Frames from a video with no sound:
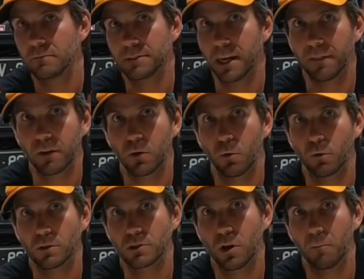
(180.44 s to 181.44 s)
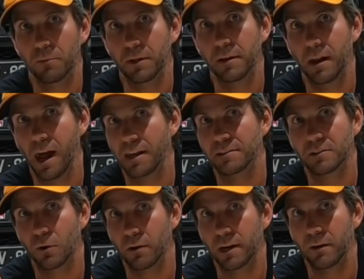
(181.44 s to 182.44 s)
down the corner shop that hasn't
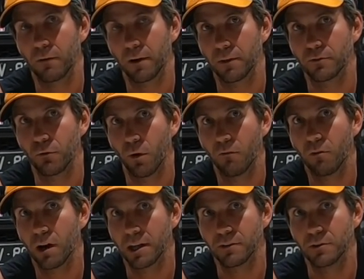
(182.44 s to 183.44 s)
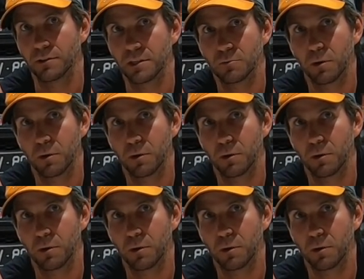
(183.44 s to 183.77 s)
got anyone in the driveway and use his